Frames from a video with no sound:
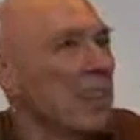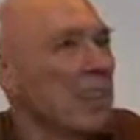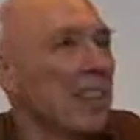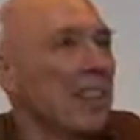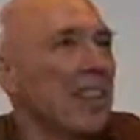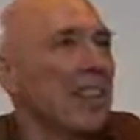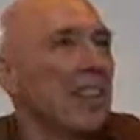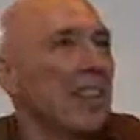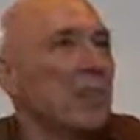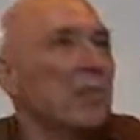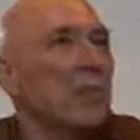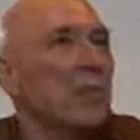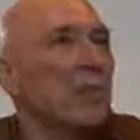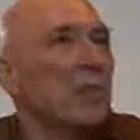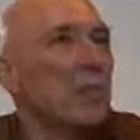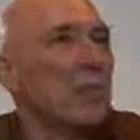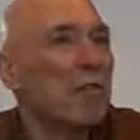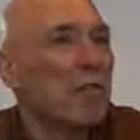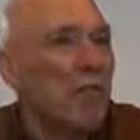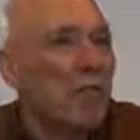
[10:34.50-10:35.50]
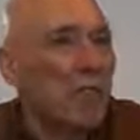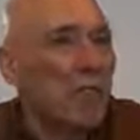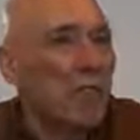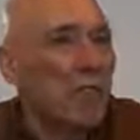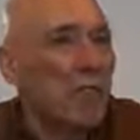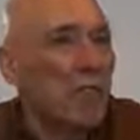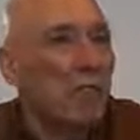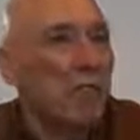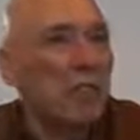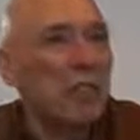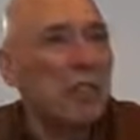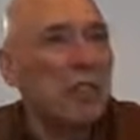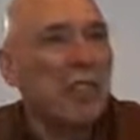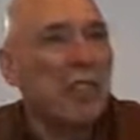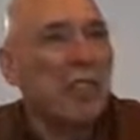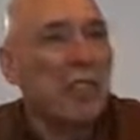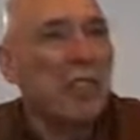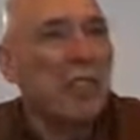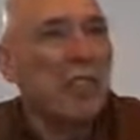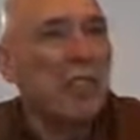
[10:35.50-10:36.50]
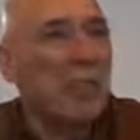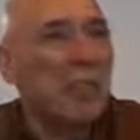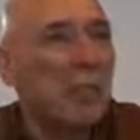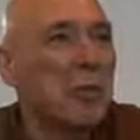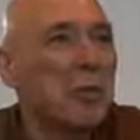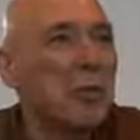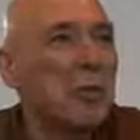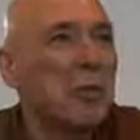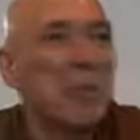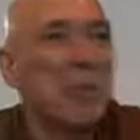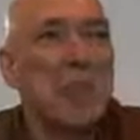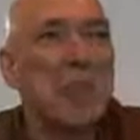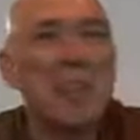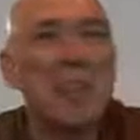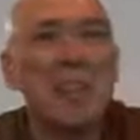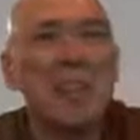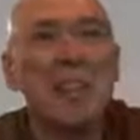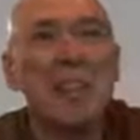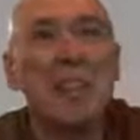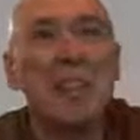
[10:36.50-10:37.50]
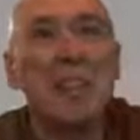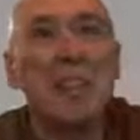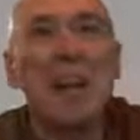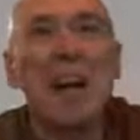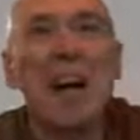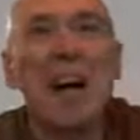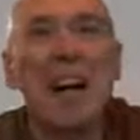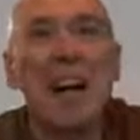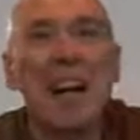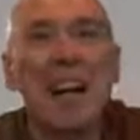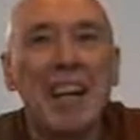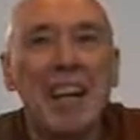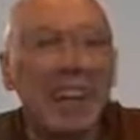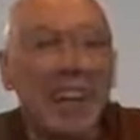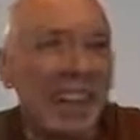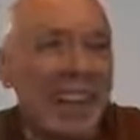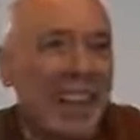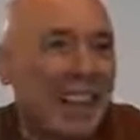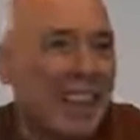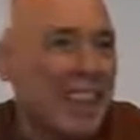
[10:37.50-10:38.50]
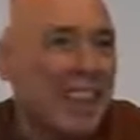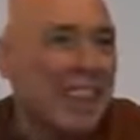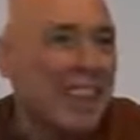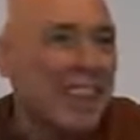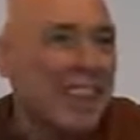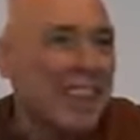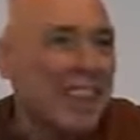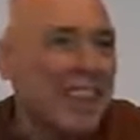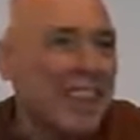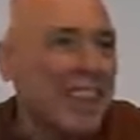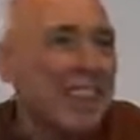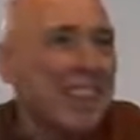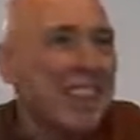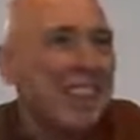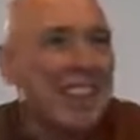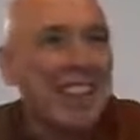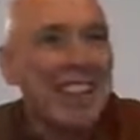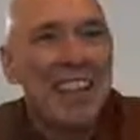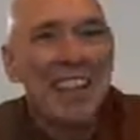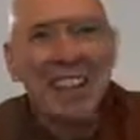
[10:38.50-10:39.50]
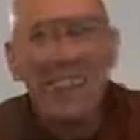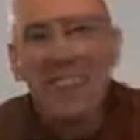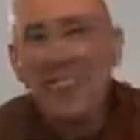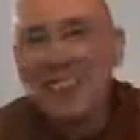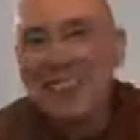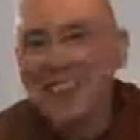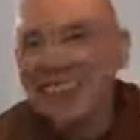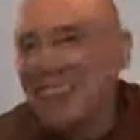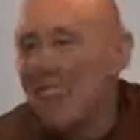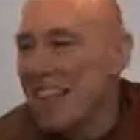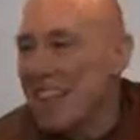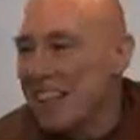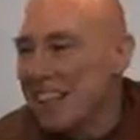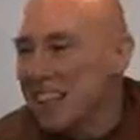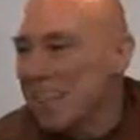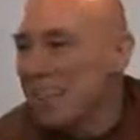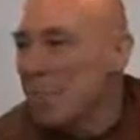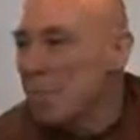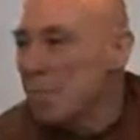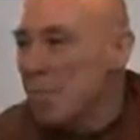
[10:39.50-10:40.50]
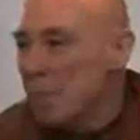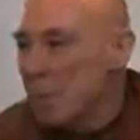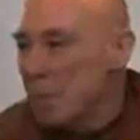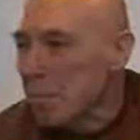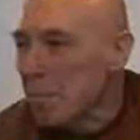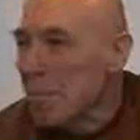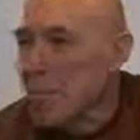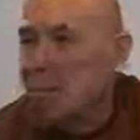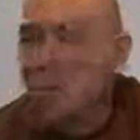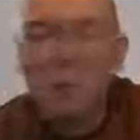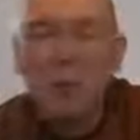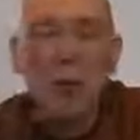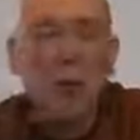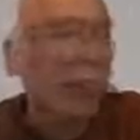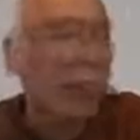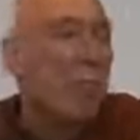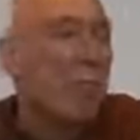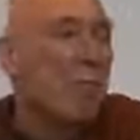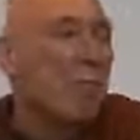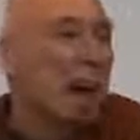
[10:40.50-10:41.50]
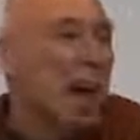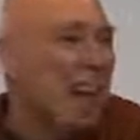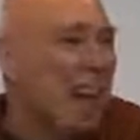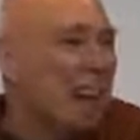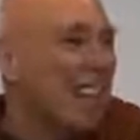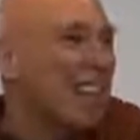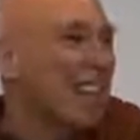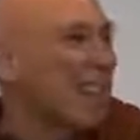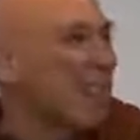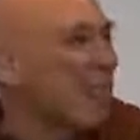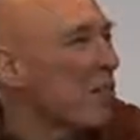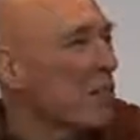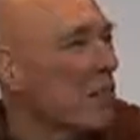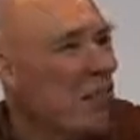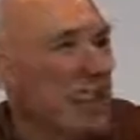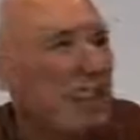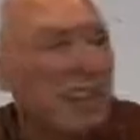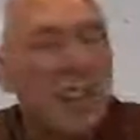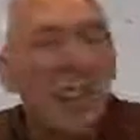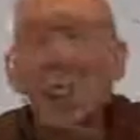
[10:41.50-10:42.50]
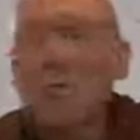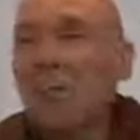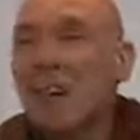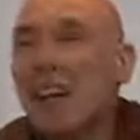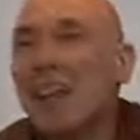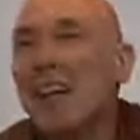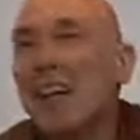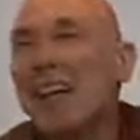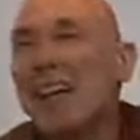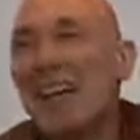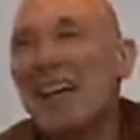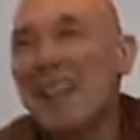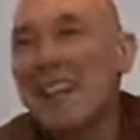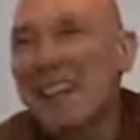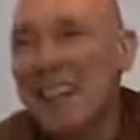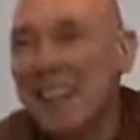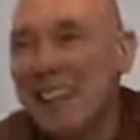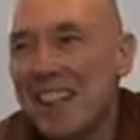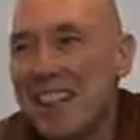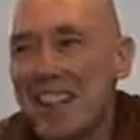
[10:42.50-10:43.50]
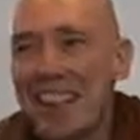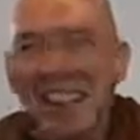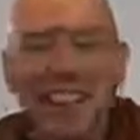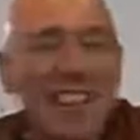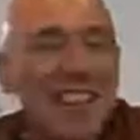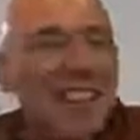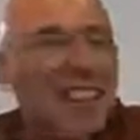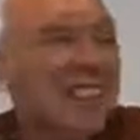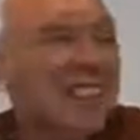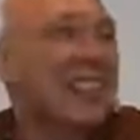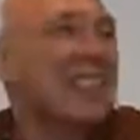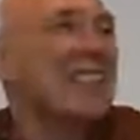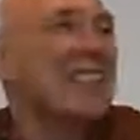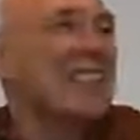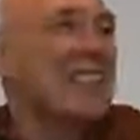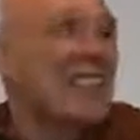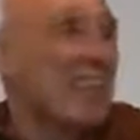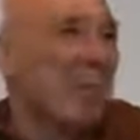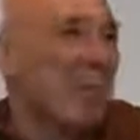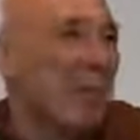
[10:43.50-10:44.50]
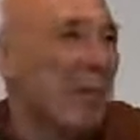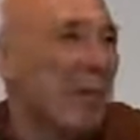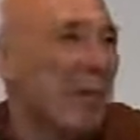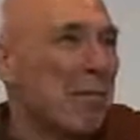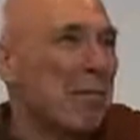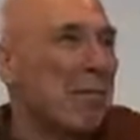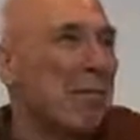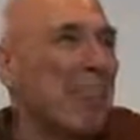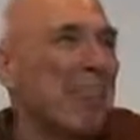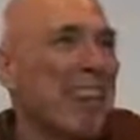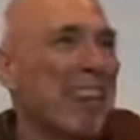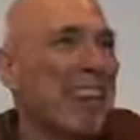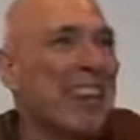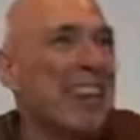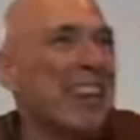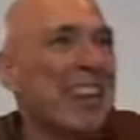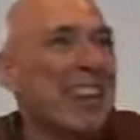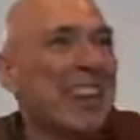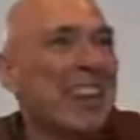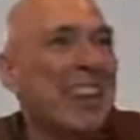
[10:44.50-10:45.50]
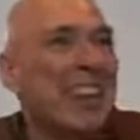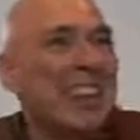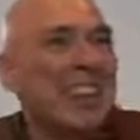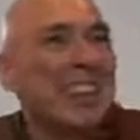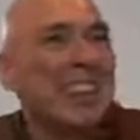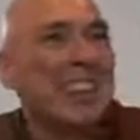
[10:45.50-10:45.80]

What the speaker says: It comes suvacho, chasamudu, and atimani. And I've seen people who know Pali really well sometimes translate